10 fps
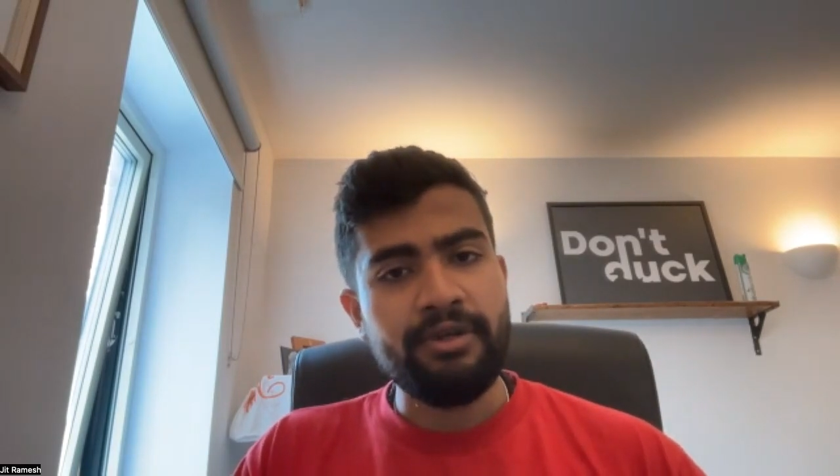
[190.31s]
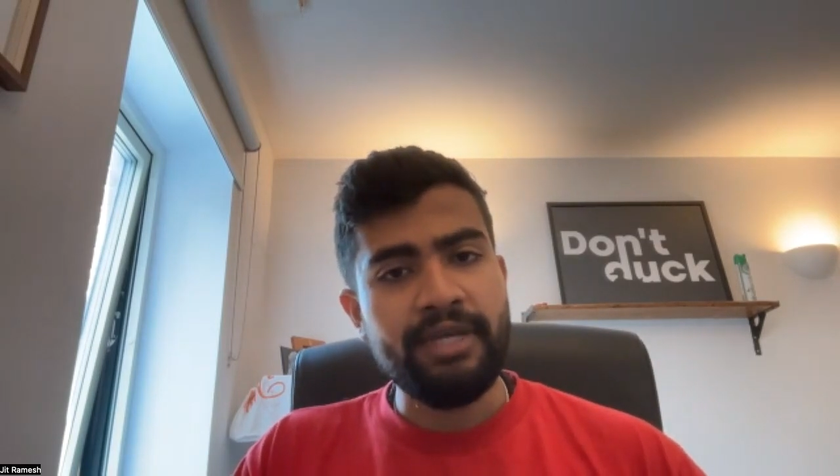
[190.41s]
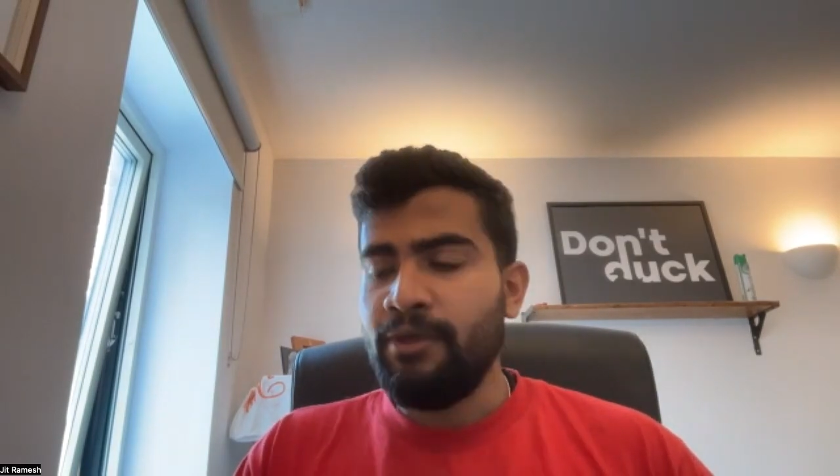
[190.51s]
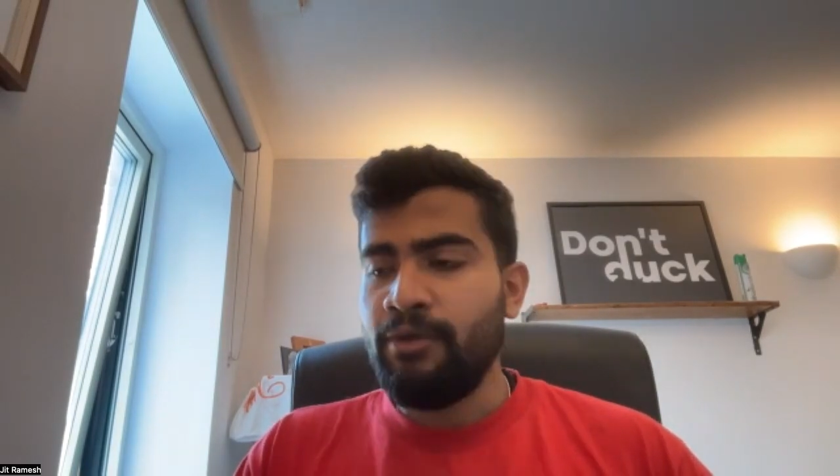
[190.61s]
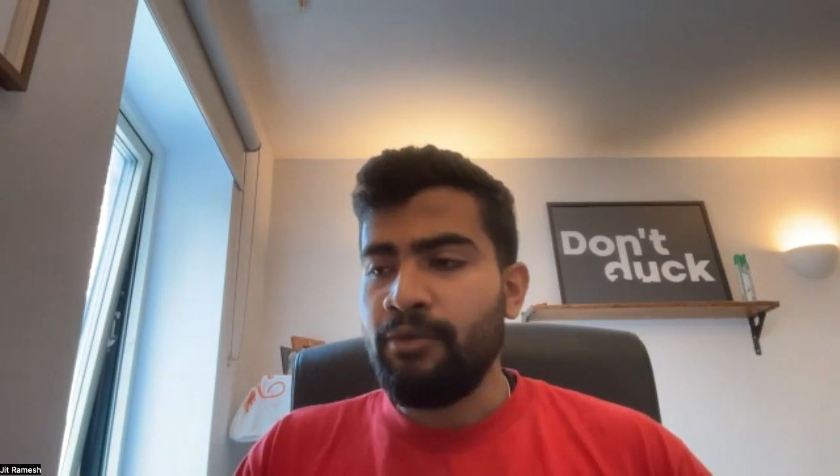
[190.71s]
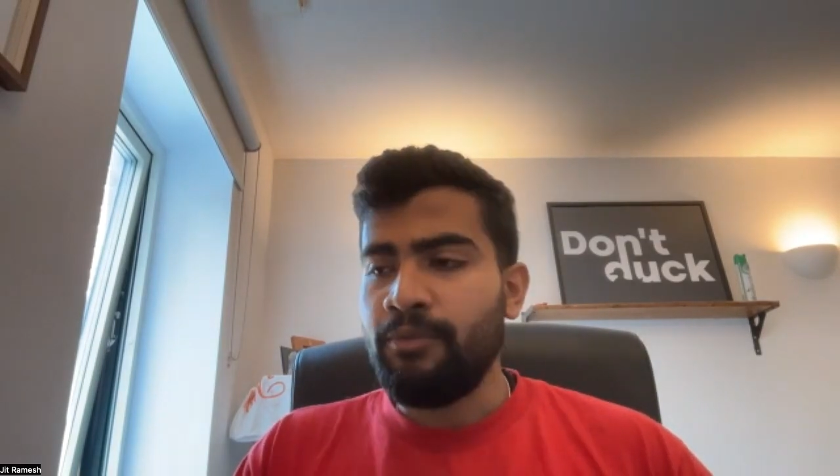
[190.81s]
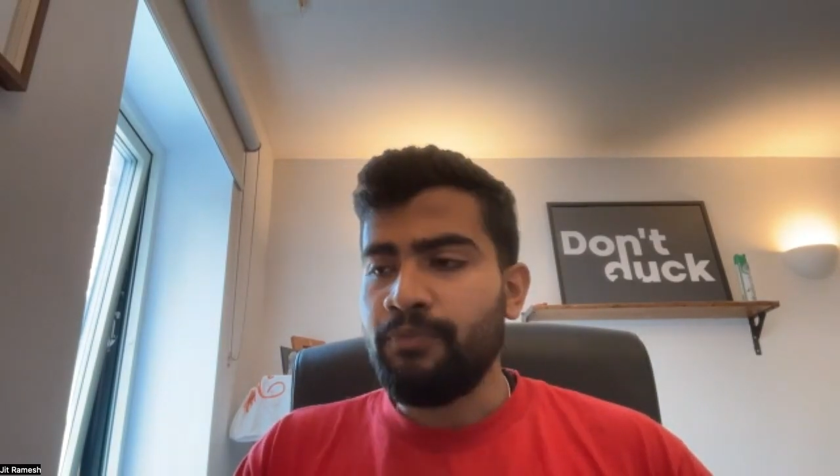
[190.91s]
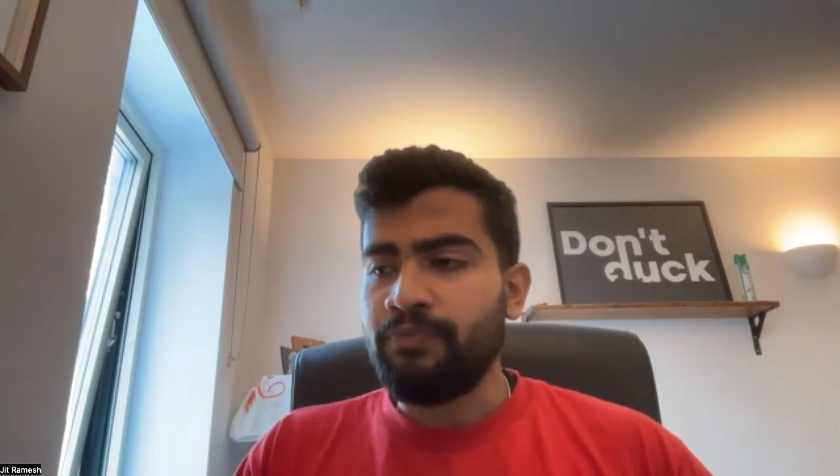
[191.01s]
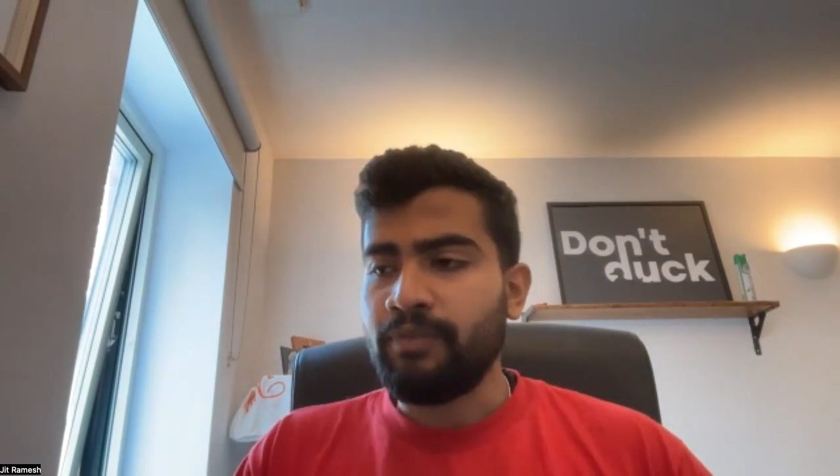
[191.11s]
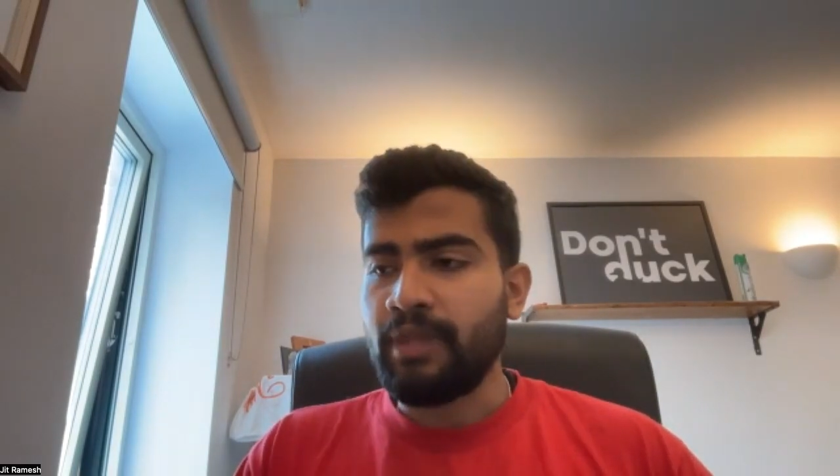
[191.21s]

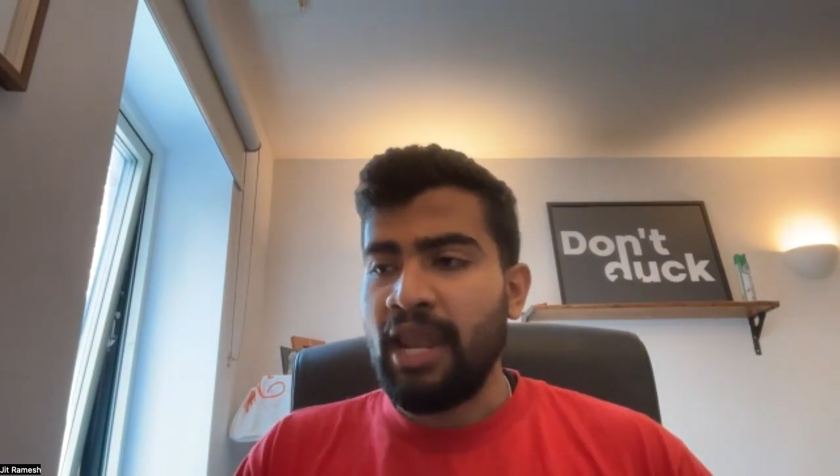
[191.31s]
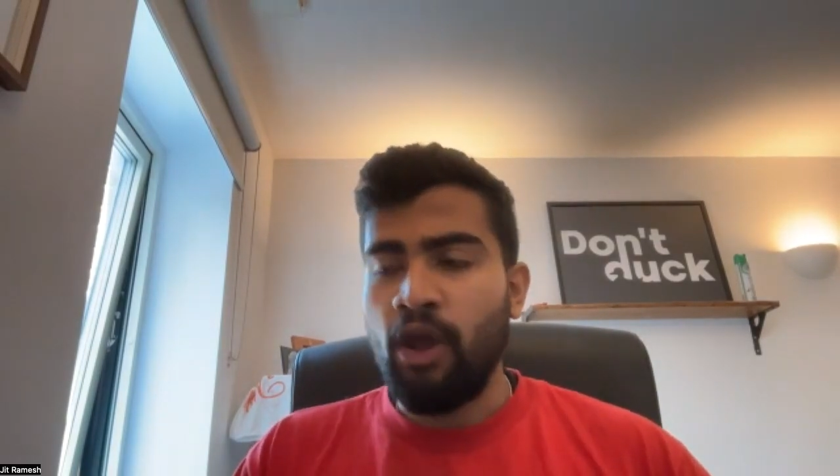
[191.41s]
A